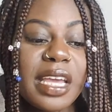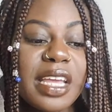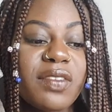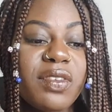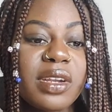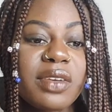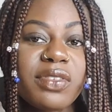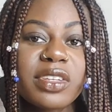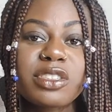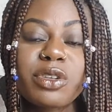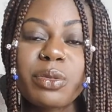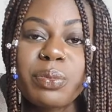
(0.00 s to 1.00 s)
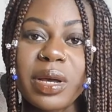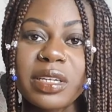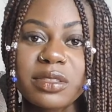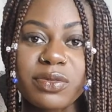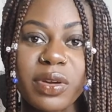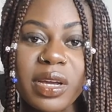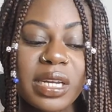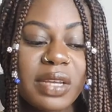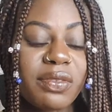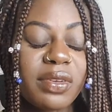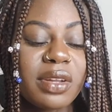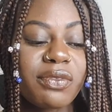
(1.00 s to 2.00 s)
Even if it's your best friend,
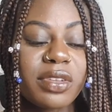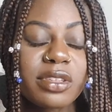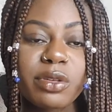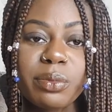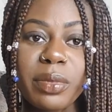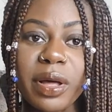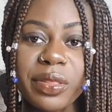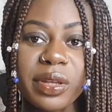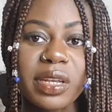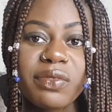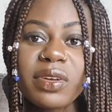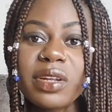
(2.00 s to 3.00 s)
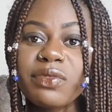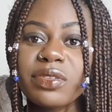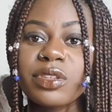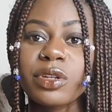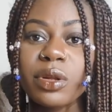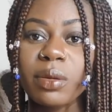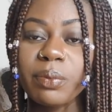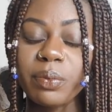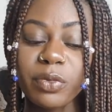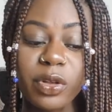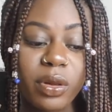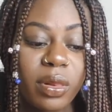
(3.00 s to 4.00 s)
even if it's your mother, even if it's your
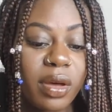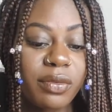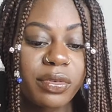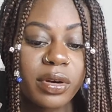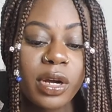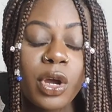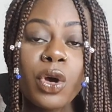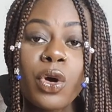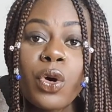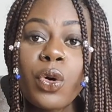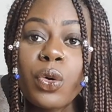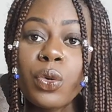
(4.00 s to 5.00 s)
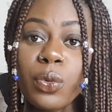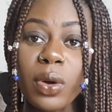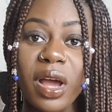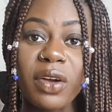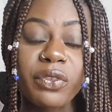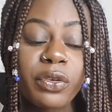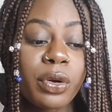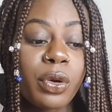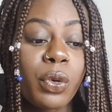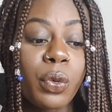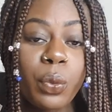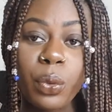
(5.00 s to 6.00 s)
lover, whoever,
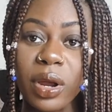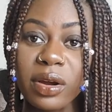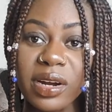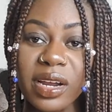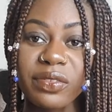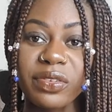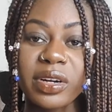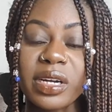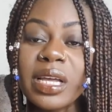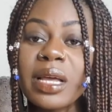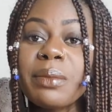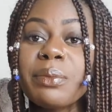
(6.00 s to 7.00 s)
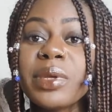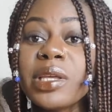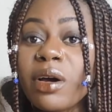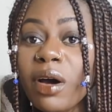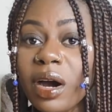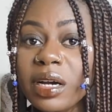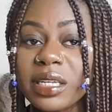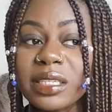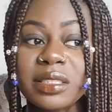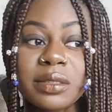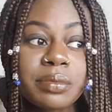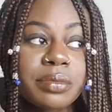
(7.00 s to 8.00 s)
wherever, be
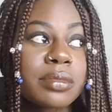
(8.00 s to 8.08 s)
honest.